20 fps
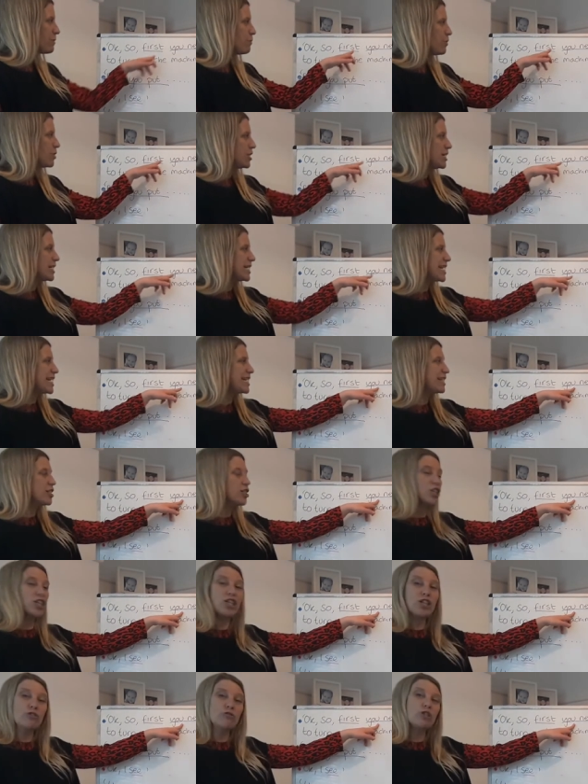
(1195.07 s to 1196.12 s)
wouldn't need to
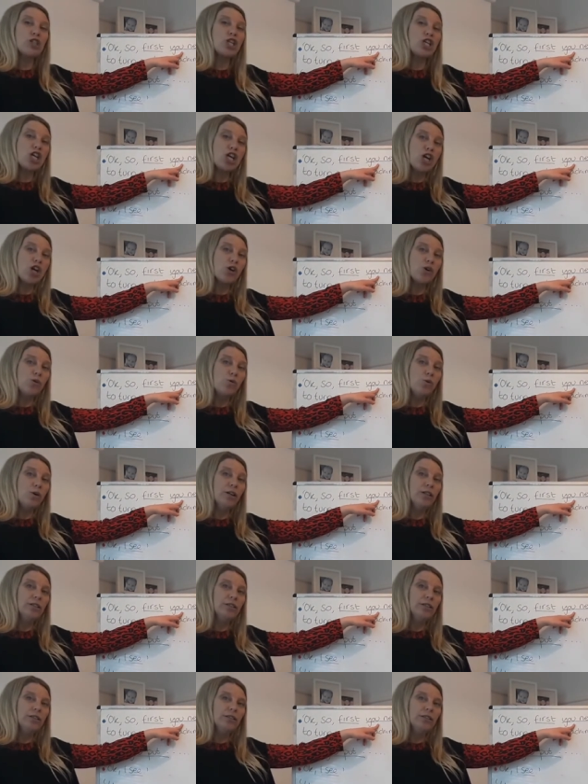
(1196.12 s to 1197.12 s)
use you